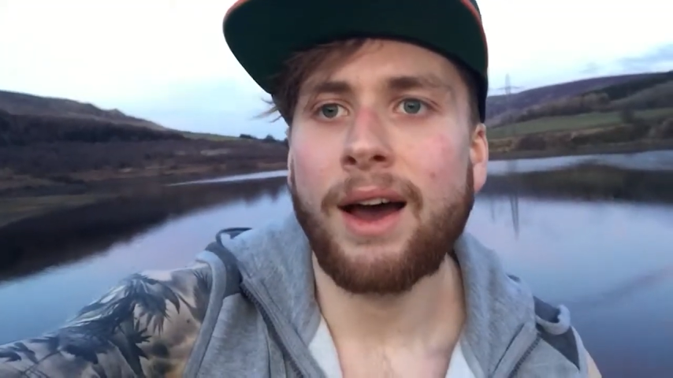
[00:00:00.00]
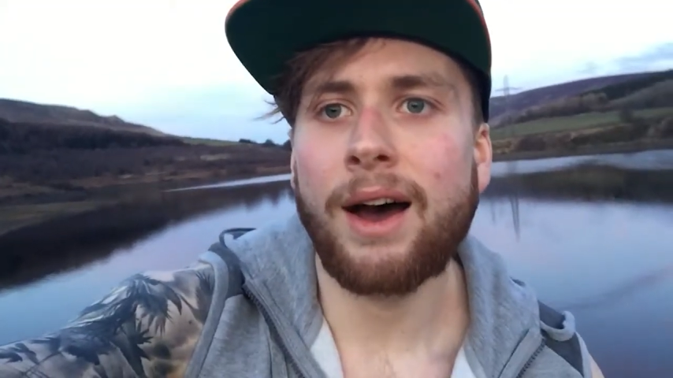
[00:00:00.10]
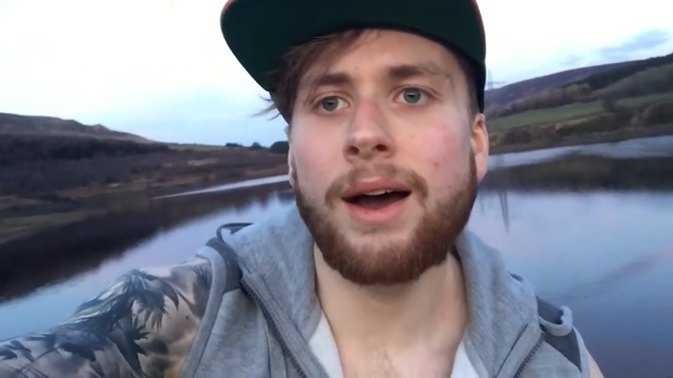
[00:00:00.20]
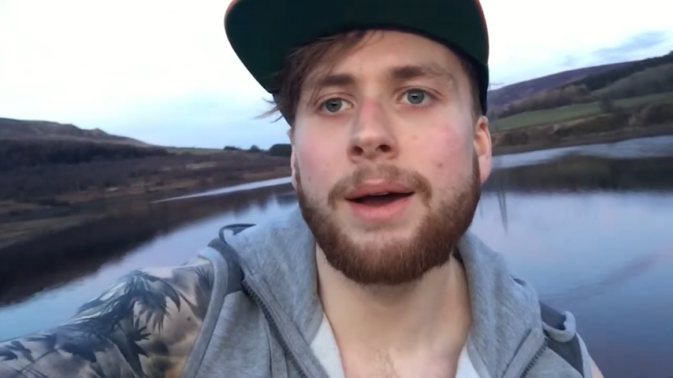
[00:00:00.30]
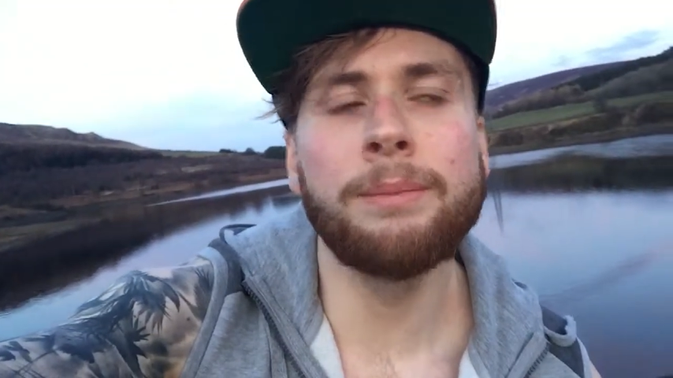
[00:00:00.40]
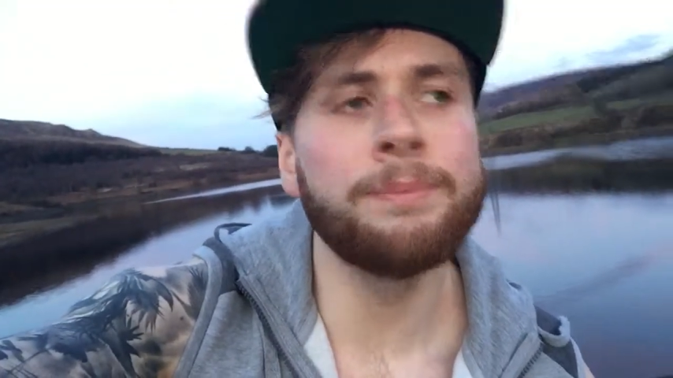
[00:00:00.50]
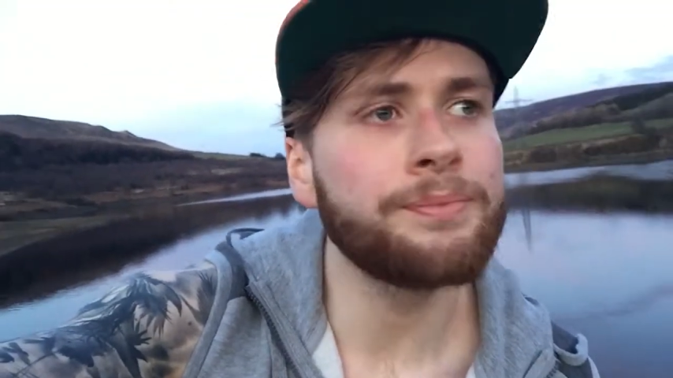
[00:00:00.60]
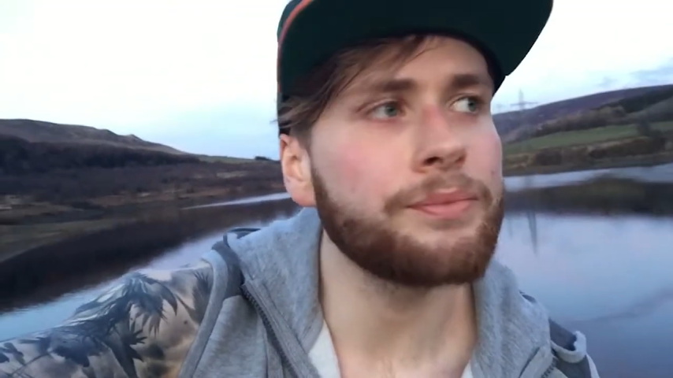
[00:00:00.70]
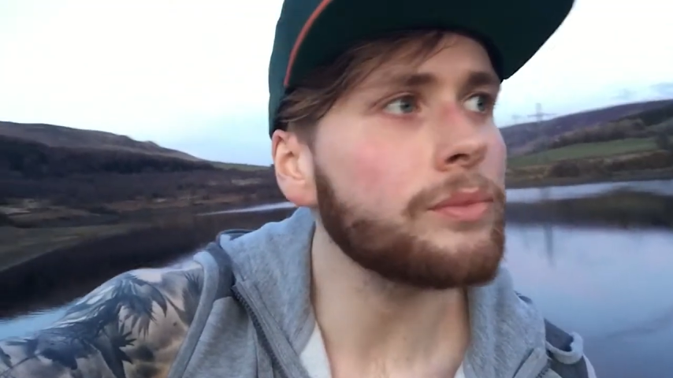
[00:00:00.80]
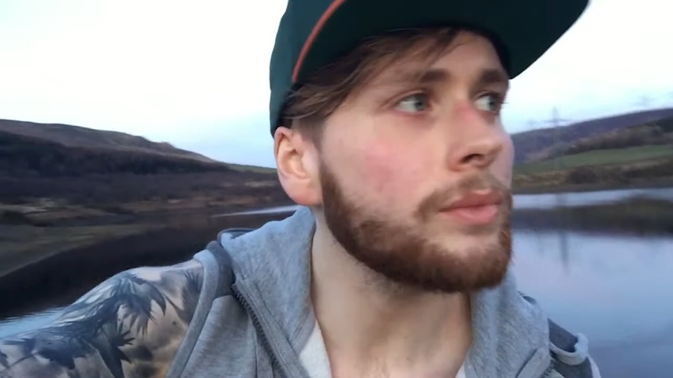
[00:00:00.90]
So
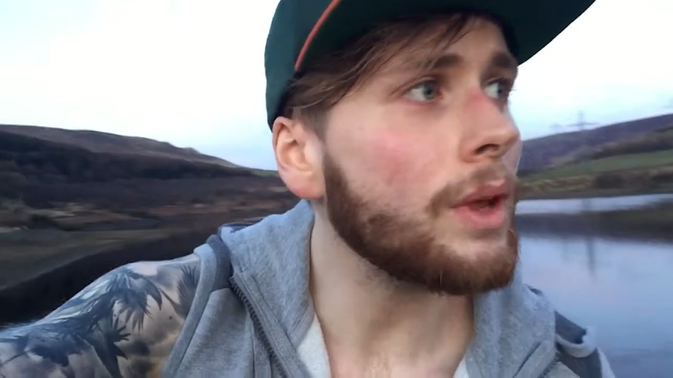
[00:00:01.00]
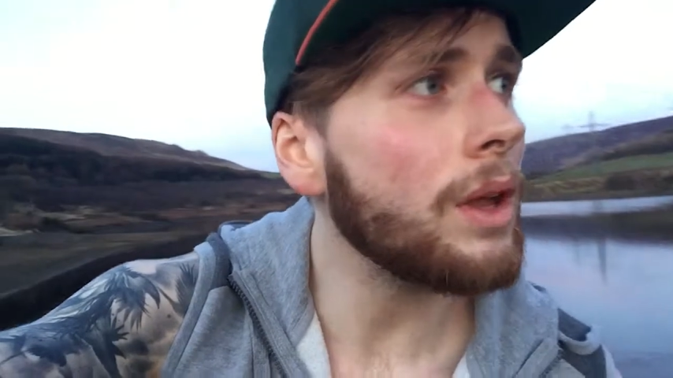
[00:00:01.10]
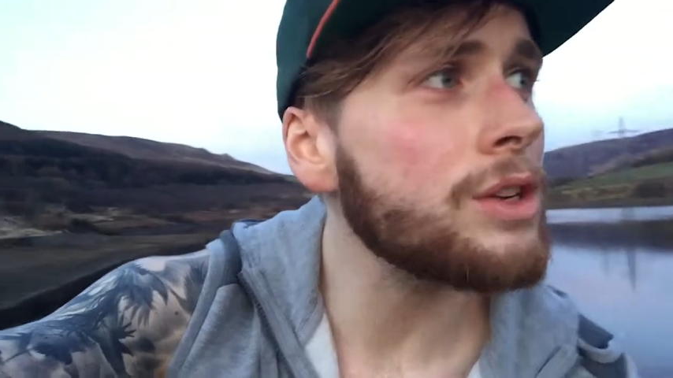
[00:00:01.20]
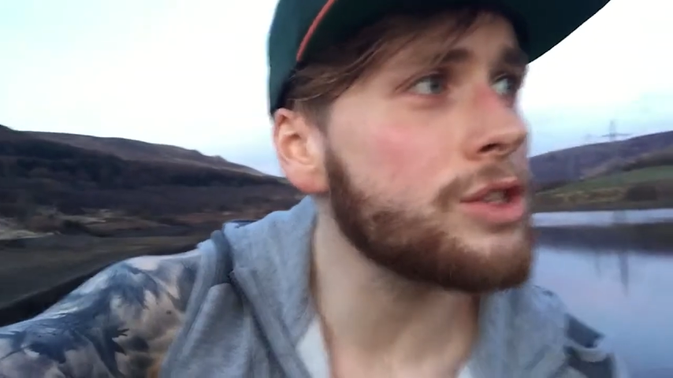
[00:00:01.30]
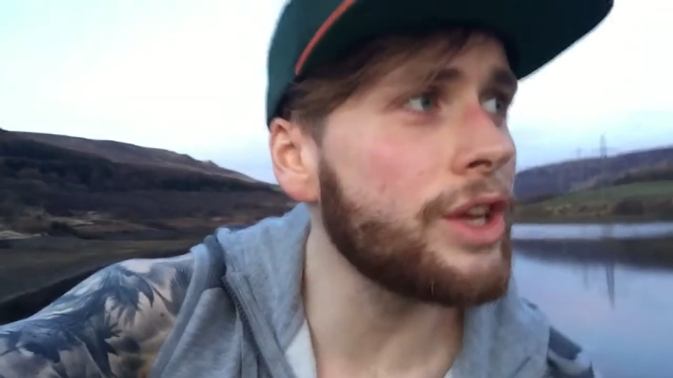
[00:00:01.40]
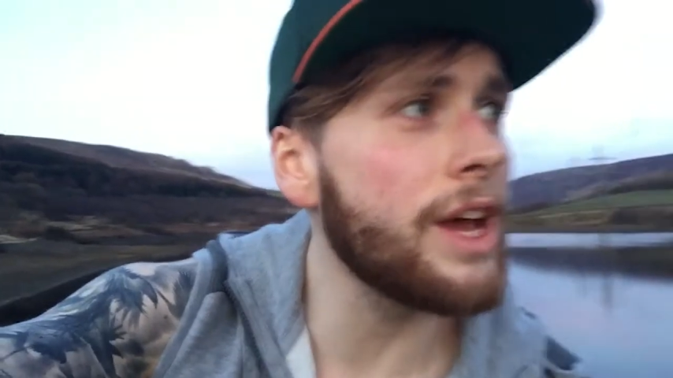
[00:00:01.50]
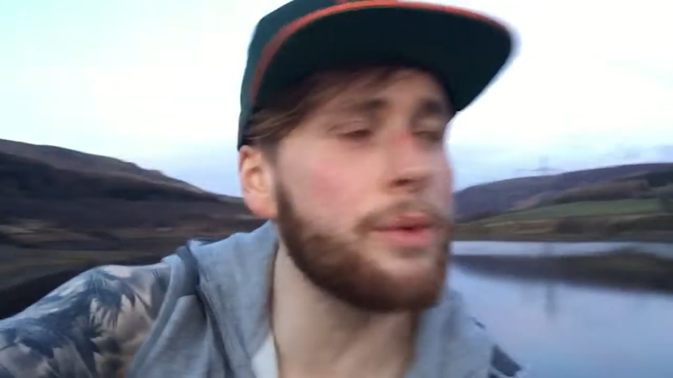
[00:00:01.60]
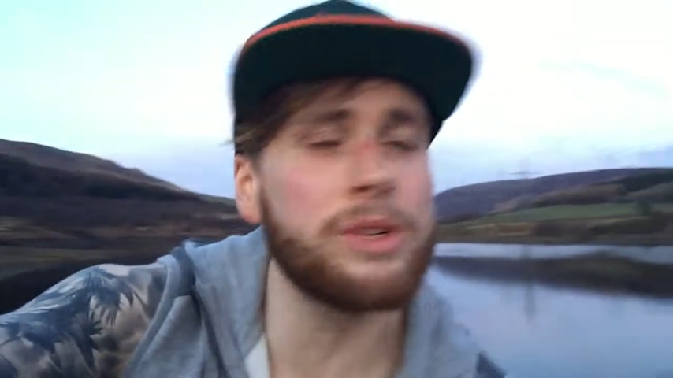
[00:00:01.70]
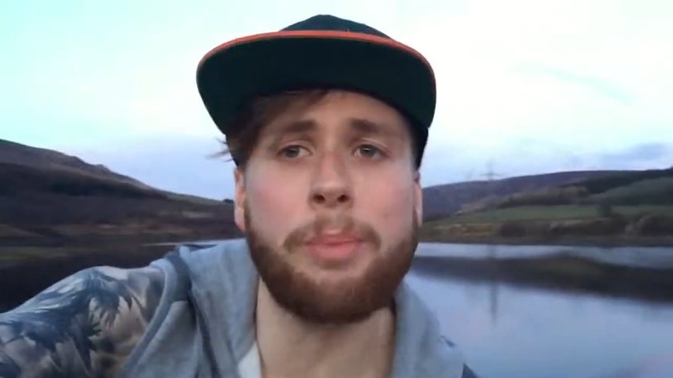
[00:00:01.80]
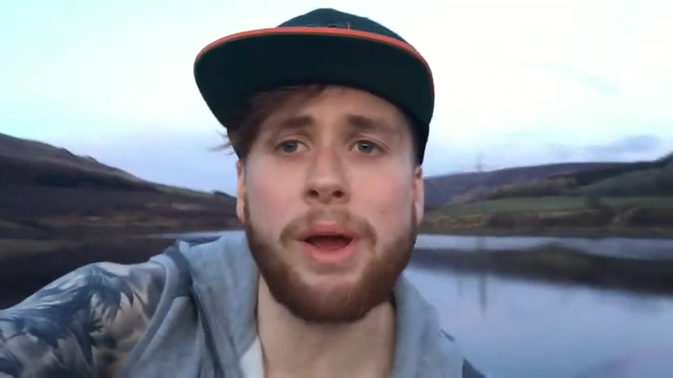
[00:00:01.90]
yeah,
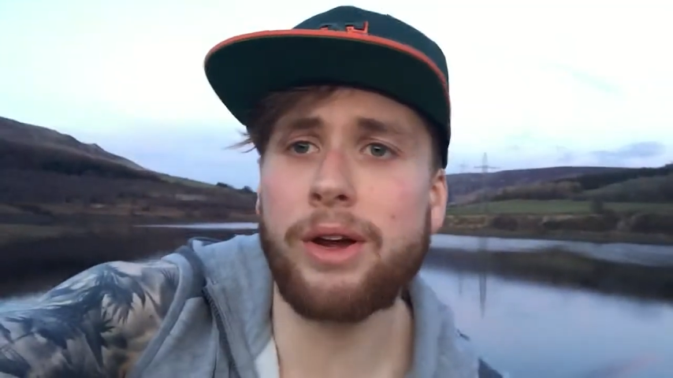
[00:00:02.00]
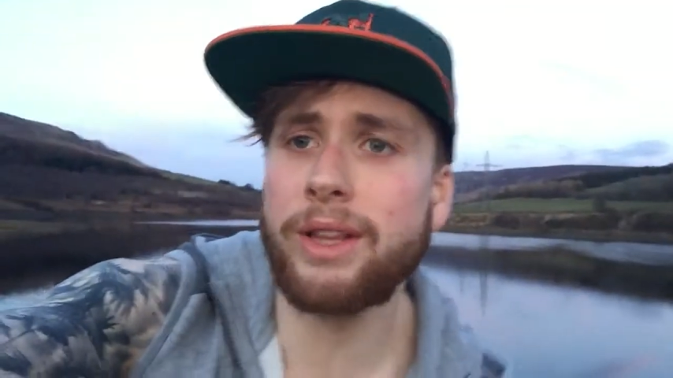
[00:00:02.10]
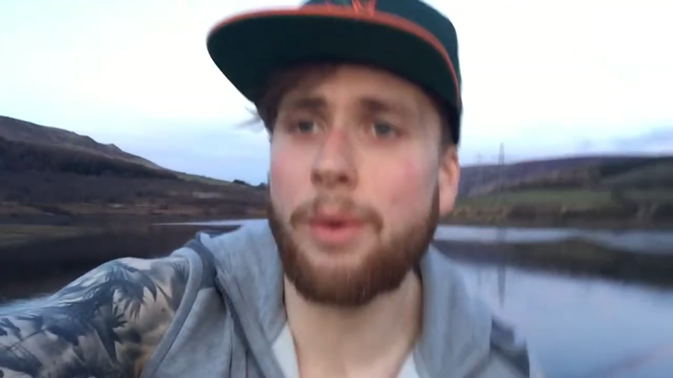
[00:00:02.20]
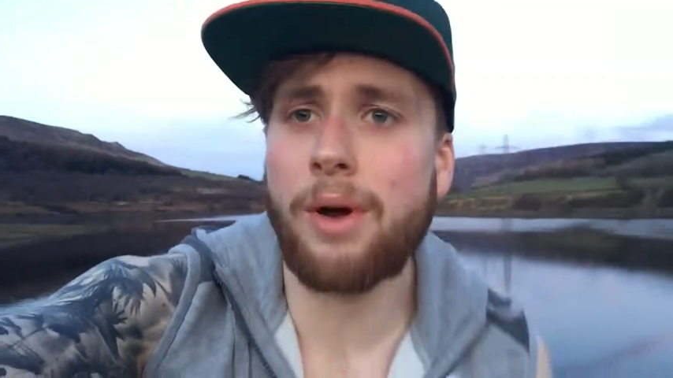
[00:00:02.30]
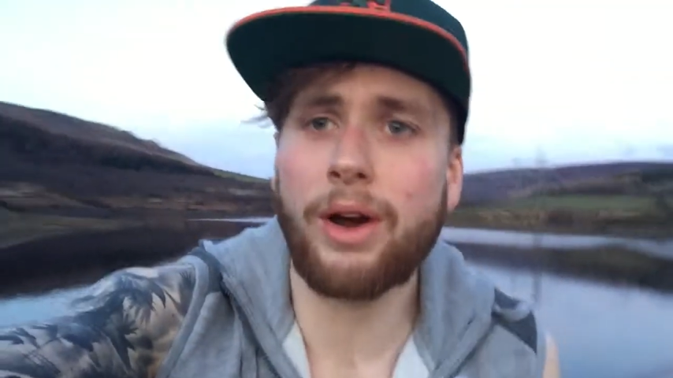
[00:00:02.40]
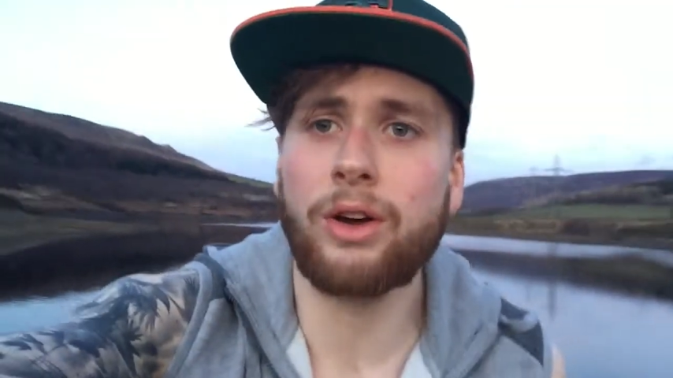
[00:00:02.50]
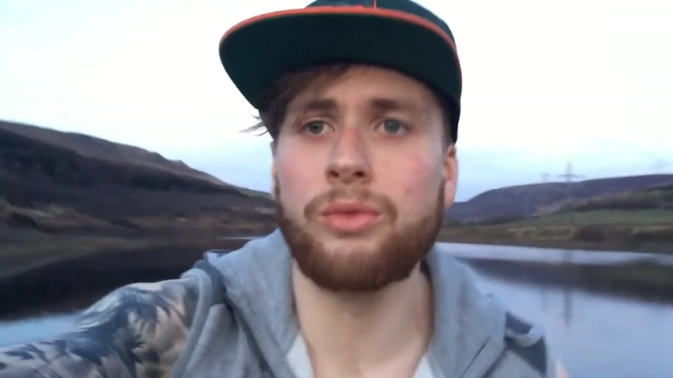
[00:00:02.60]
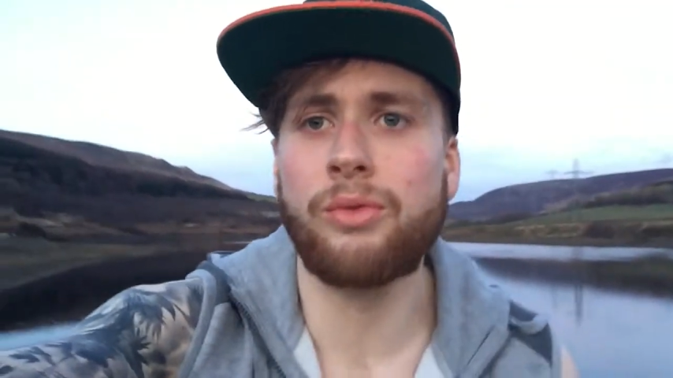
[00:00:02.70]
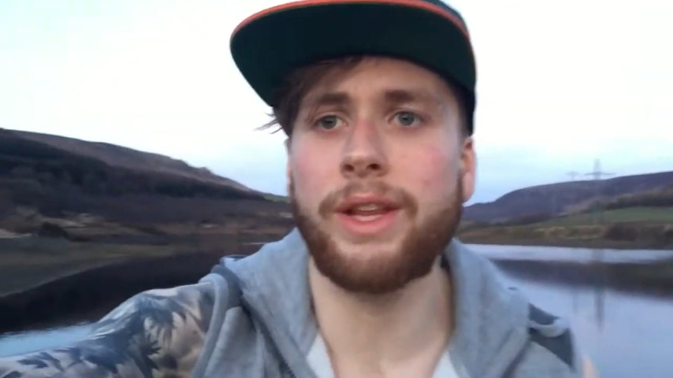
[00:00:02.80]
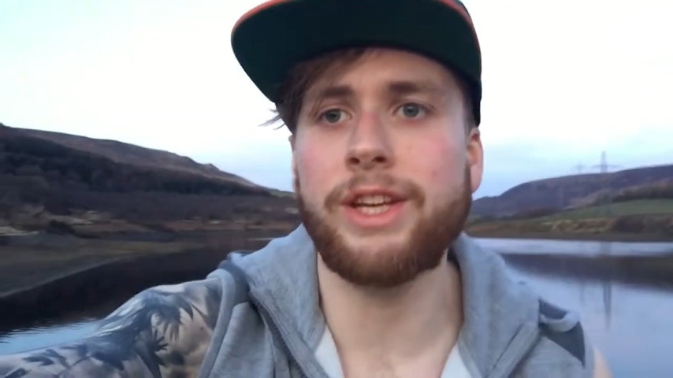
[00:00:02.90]
there was a period though where I
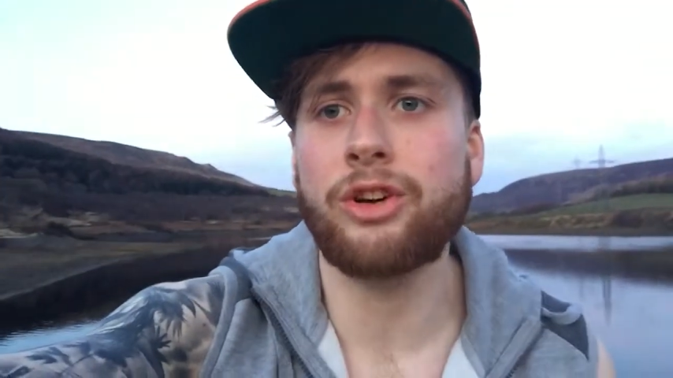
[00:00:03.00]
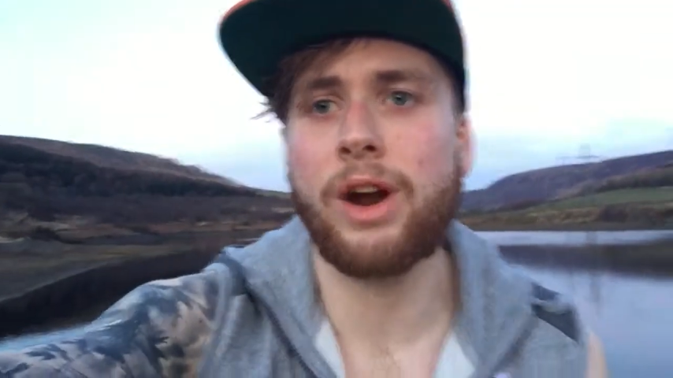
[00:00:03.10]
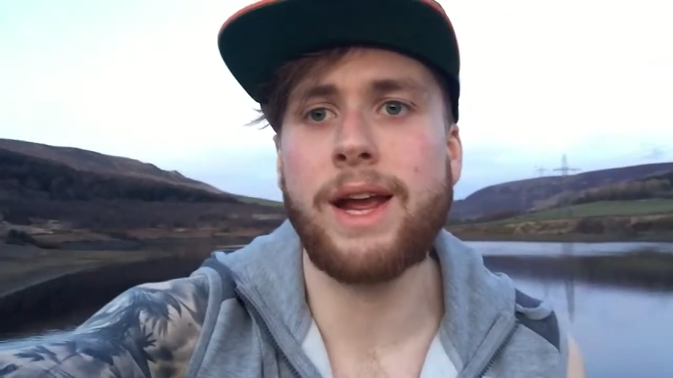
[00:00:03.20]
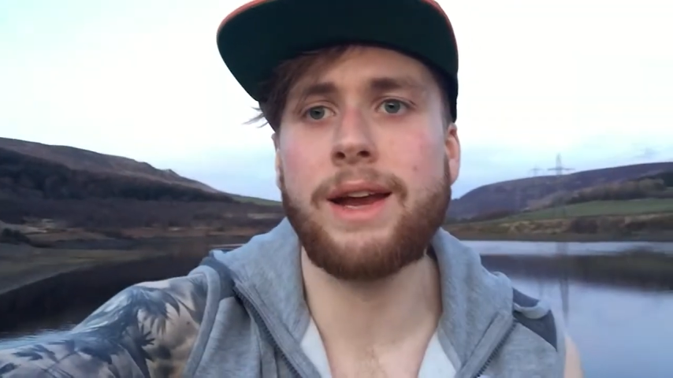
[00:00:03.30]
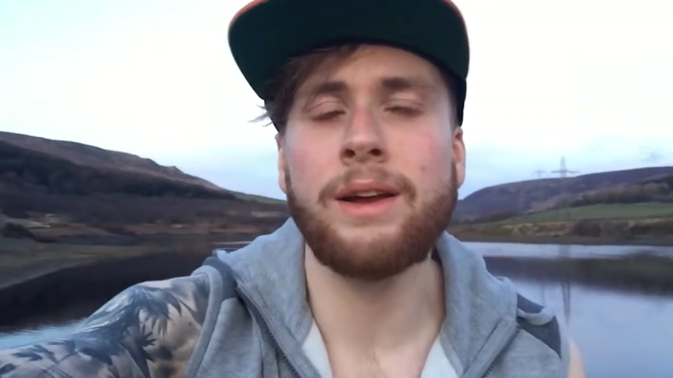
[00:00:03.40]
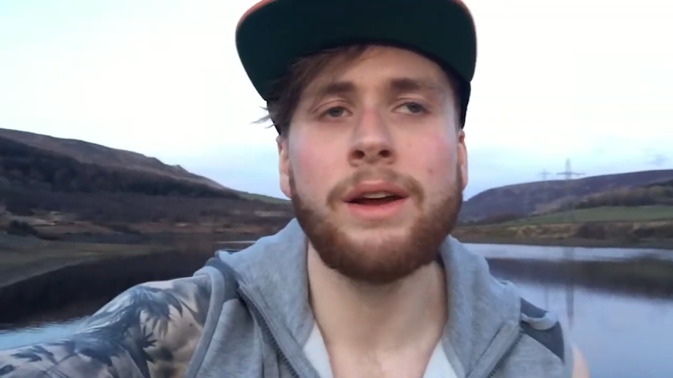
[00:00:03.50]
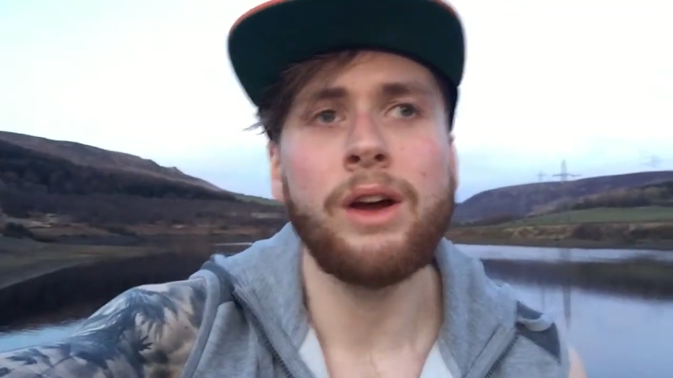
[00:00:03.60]
couldn't really train.